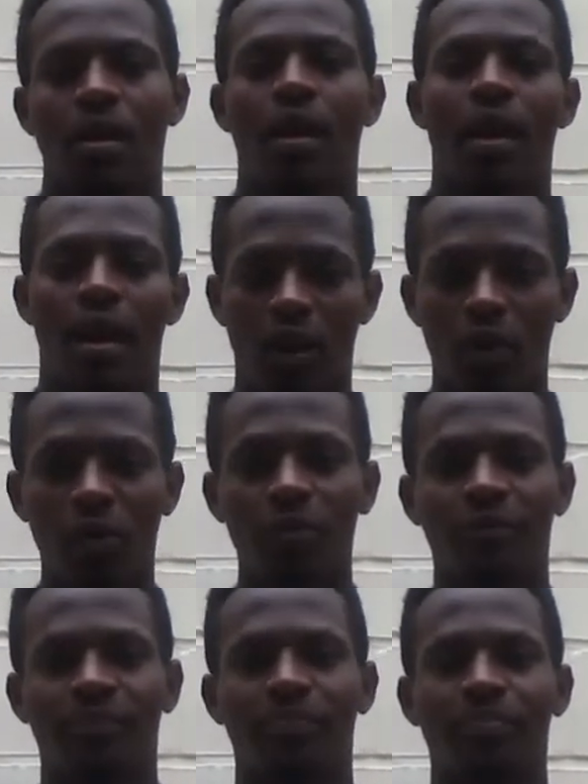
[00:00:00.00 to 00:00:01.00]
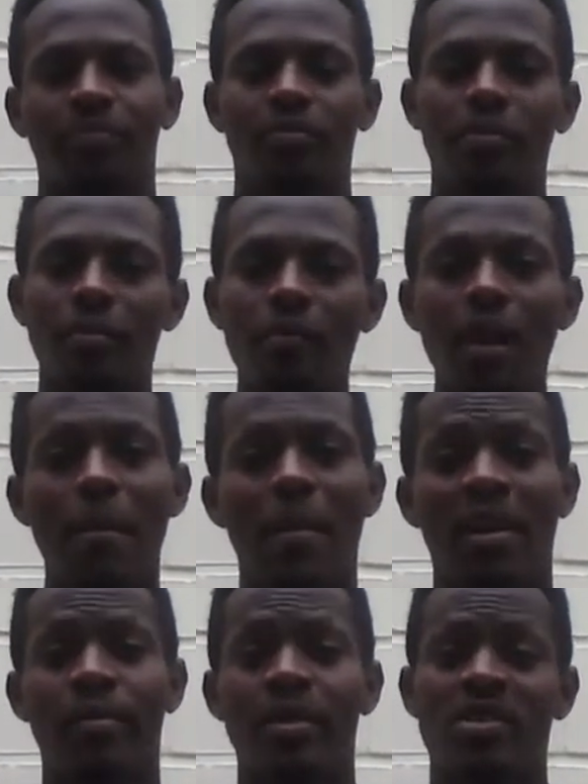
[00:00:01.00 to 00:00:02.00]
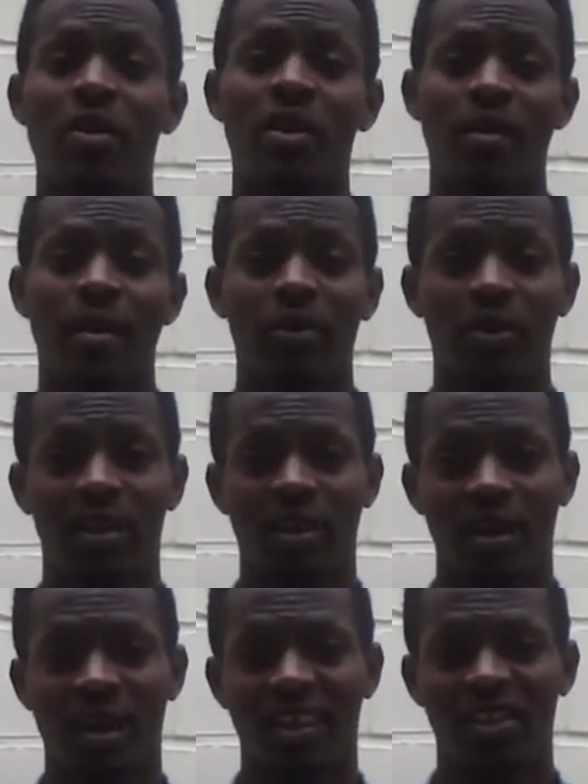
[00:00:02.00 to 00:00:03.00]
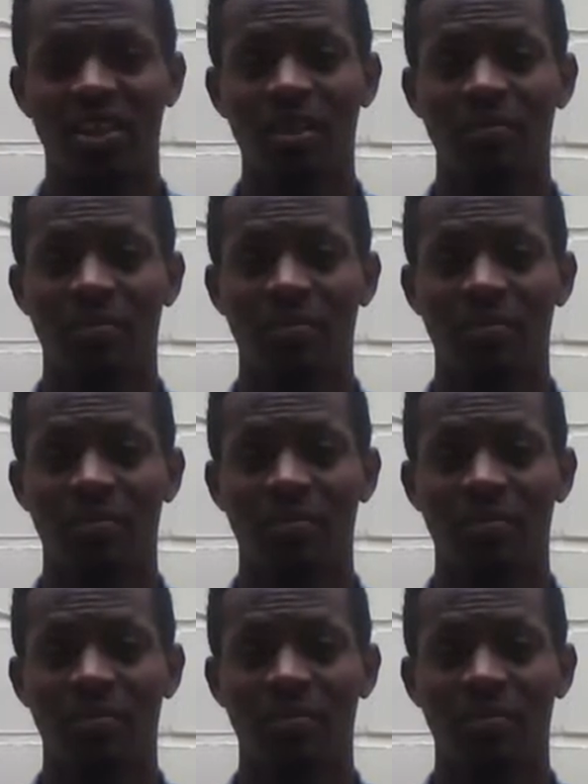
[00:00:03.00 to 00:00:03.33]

Hello, my name is Don Emmanuel IRAGANJE,